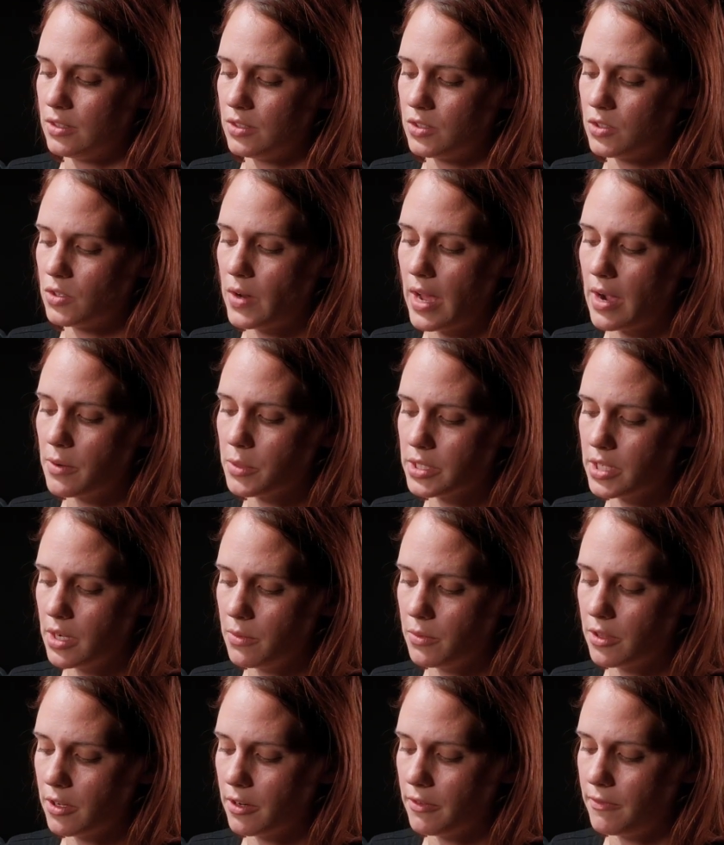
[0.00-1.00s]
So now we're
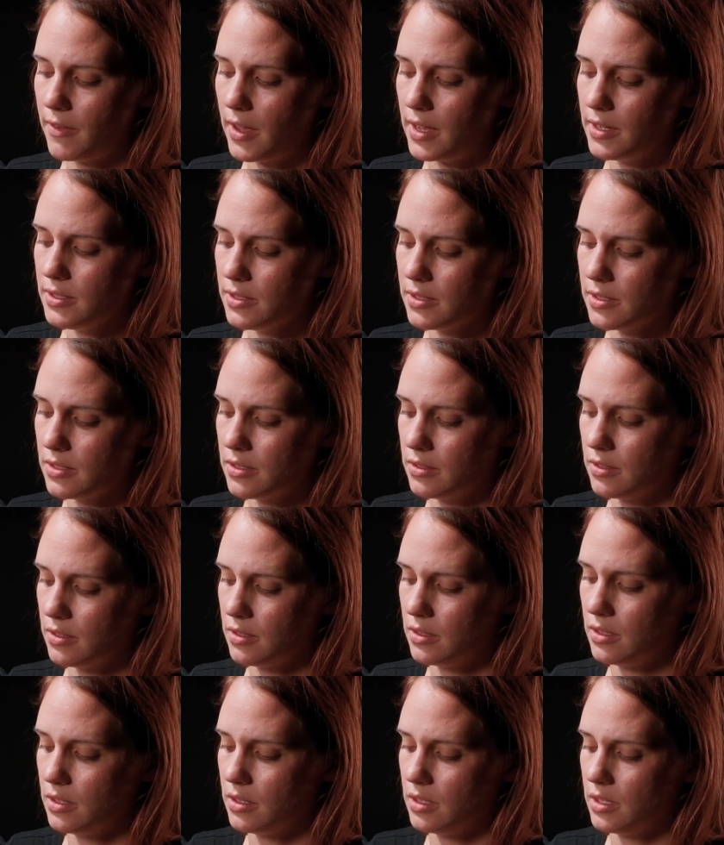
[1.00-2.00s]
done with our face
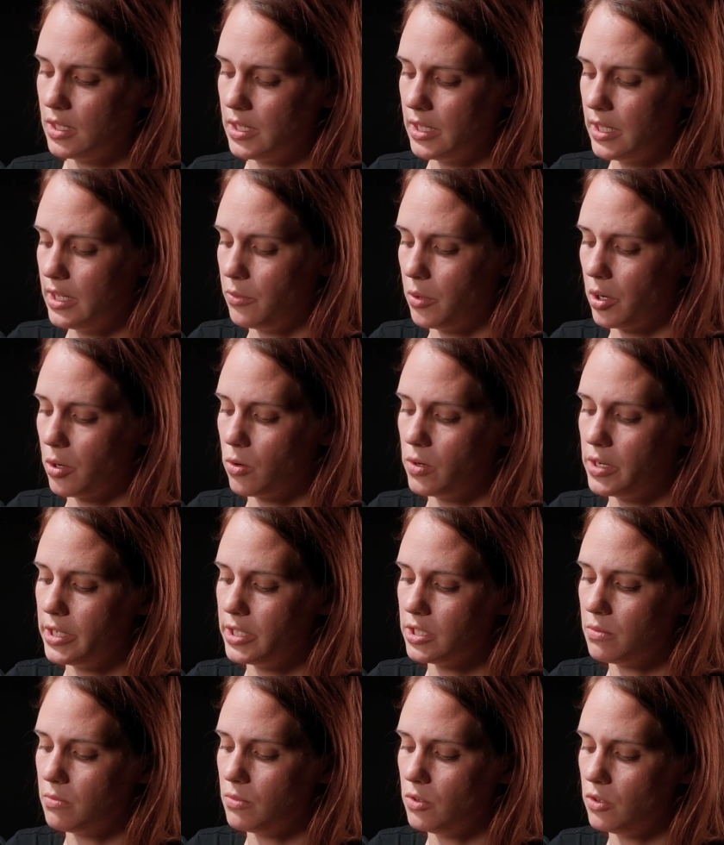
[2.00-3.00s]
and we're
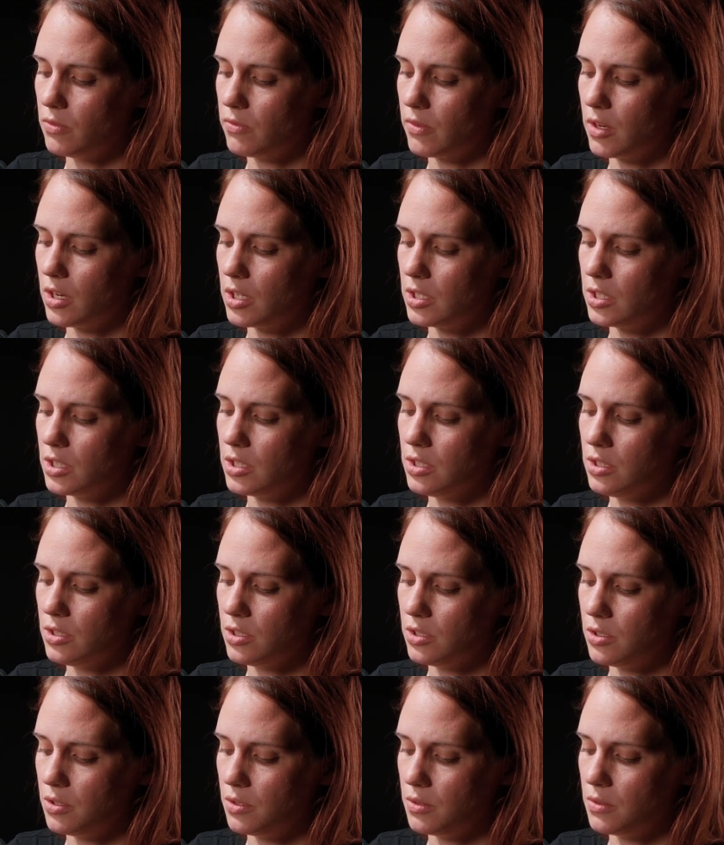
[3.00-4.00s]
going to move on
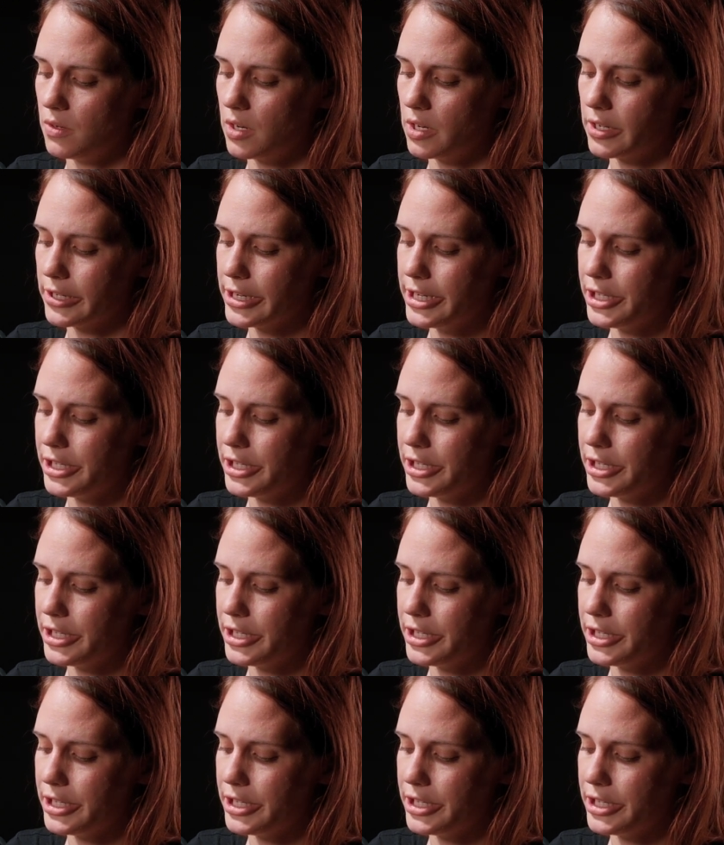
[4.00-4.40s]
to our